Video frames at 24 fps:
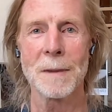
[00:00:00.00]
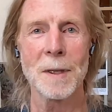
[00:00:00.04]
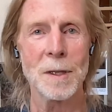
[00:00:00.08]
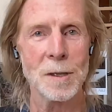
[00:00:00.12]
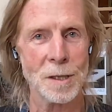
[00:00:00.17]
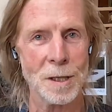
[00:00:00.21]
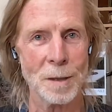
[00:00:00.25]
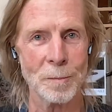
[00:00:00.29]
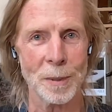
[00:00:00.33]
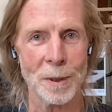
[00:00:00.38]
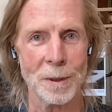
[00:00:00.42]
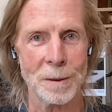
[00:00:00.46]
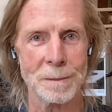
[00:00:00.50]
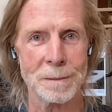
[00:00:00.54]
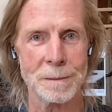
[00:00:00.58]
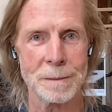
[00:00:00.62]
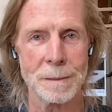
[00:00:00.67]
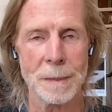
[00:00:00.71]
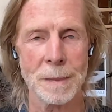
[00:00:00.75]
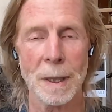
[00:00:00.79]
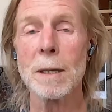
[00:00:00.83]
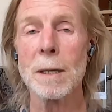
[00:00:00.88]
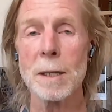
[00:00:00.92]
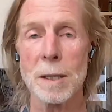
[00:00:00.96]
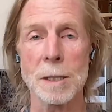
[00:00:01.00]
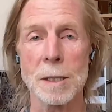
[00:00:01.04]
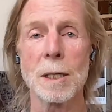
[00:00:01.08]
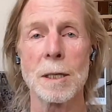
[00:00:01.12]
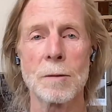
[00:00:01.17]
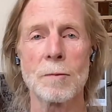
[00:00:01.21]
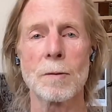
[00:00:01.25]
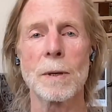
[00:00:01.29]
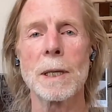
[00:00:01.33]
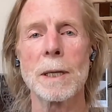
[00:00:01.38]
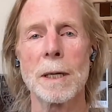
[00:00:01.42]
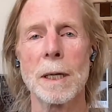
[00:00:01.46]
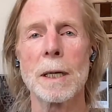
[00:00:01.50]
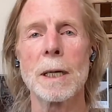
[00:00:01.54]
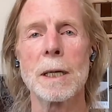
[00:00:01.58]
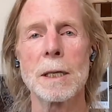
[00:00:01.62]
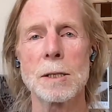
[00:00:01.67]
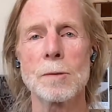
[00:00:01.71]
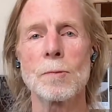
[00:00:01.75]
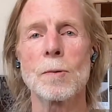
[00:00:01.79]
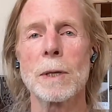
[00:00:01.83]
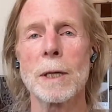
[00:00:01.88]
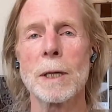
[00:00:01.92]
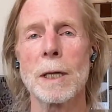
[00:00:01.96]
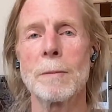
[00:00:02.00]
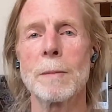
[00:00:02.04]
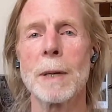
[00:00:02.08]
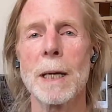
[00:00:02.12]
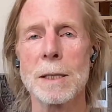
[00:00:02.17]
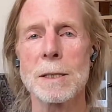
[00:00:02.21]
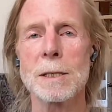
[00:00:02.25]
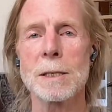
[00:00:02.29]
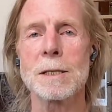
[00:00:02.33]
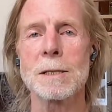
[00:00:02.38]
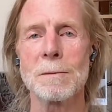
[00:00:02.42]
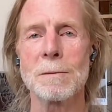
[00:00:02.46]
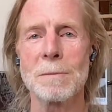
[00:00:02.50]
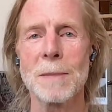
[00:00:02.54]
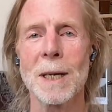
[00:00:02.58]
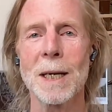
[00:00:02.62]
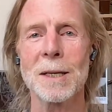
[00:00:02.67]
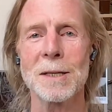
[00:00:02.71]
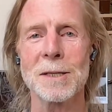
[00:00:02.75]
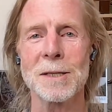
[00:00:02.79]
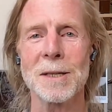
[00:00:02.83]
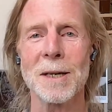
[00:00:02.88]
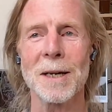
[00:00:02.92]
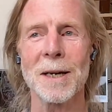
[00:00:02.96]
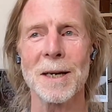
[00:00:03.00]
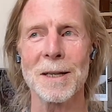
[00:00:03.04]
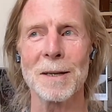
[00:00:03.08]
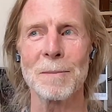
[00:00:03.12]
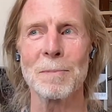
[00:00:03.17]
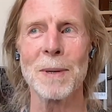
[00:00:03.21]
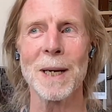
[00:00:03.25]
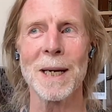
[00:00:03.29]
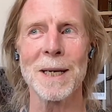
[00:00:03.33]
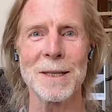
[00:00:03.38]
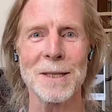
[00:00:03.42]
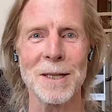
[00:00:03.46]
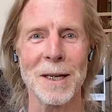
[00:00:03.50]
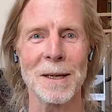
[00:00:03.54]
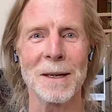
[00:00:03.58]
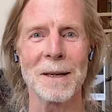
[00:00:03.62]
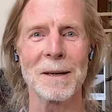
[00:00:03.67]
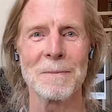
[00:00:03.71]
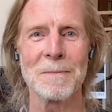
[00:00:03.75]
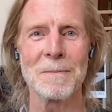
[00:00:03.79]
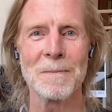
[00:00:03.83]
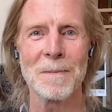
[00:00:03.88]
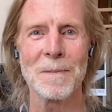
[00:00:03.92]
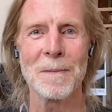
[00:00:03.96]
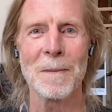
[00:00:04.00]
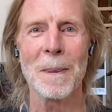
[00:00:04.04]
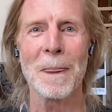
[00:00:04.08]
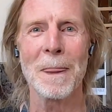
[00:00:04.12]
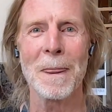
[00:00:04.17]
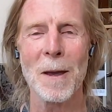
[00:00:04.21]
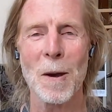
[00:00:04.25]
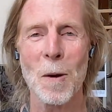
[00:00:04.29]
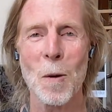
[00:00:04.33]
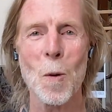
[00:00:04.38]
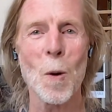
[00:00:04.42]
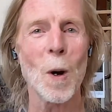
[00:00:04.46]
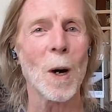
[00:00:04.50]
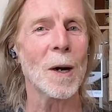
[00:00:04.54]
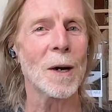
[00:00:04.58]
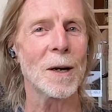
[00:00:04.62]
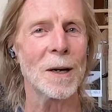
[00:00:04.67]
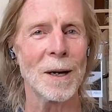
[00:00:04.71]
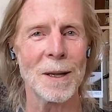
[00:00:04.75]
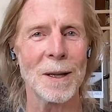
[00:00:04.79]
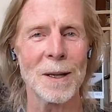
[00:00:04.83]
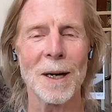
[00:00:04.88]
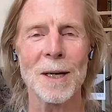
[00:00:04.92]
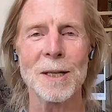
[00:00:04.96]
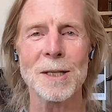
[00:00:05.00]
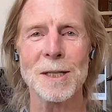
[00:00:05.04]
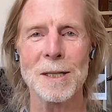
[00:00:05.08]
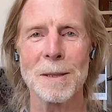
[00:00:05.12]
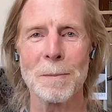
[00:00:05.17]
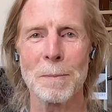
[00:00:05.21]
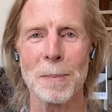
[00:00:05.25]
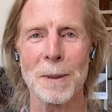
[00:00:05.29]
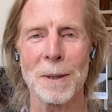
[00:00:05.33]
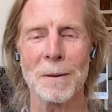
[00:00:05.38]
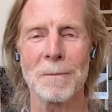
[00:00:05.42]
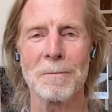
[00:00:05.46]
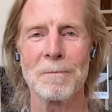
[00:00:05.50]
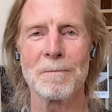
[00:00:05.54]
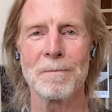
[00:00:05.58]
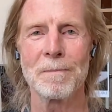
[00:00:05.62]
Simple. It is. It really makes the painting work a lot simpler.